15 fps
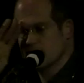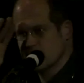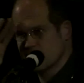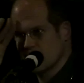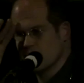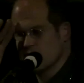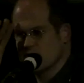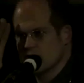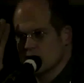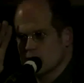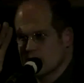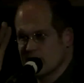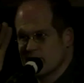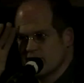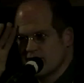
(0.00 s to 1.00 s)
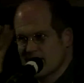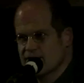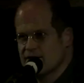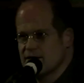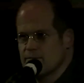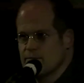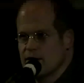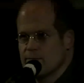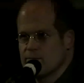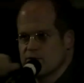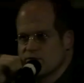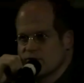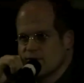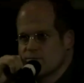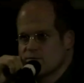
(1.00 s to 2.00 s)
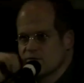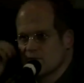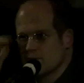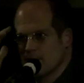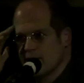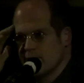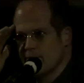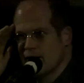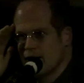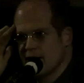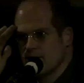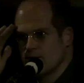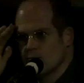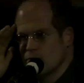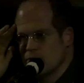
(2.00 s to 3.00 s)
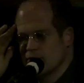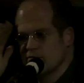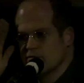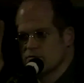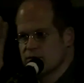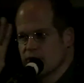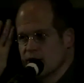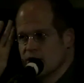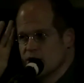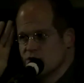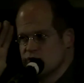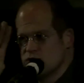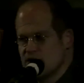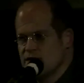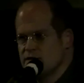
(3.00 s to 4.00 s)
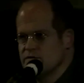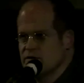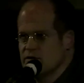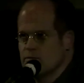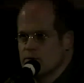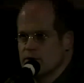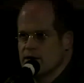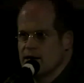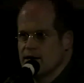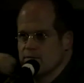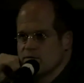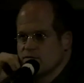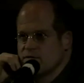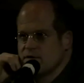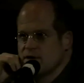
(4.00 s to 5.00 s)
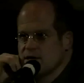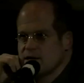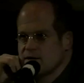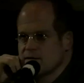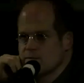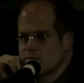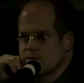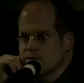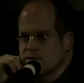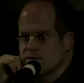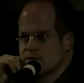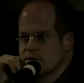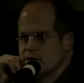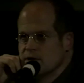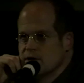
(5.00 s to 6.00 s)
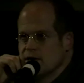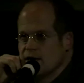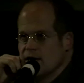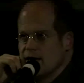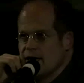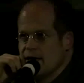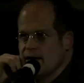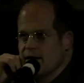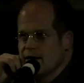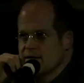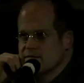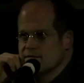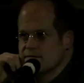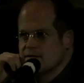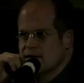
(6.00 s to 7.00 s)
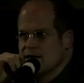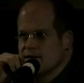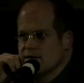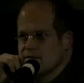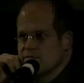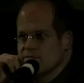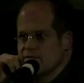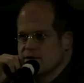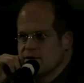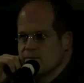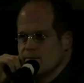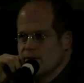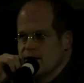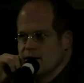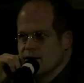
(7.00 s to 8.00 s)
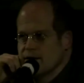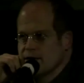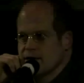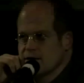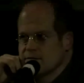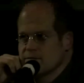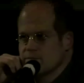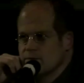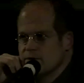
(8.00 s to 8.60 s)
conceptions were affecting my perceptions. My mind was changing what I was seeing in the world. And that is fundamentally